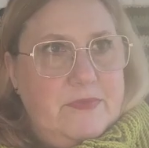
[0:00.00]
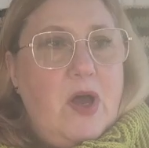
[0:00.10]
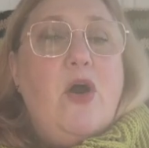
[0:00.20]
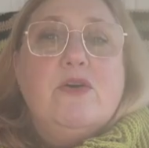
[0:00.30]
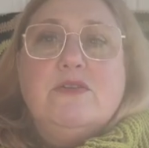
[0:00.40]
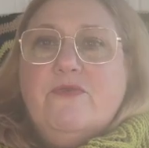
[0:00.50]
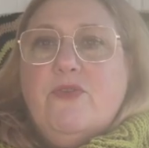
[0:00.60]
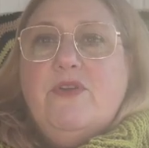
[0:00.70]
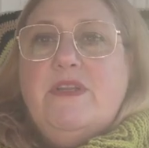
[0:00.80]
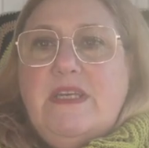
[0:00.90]
ask for
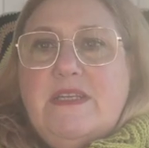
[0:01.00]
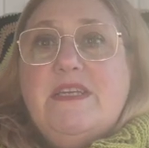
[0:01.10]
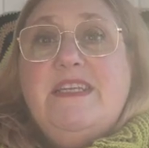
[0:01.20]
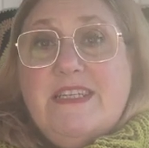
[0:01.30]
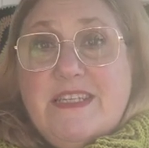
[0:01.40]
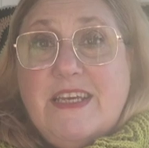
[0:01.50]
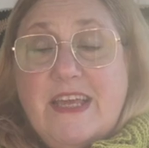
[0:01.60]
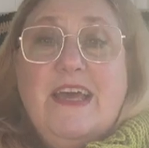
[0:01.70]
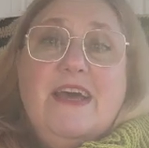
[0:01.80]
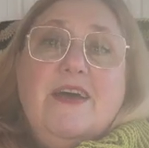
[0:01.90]
knitting
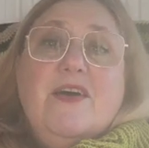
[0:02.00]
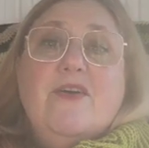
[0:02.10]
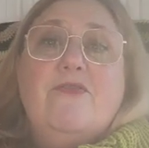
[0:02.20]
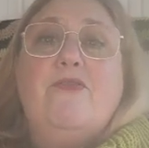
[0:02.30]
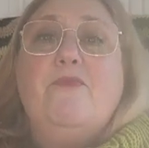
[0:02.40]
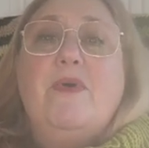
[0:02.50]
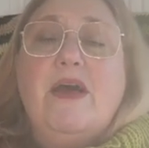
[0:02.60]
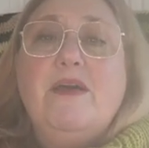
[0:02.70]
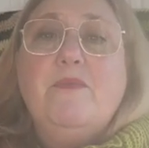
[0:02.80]
from my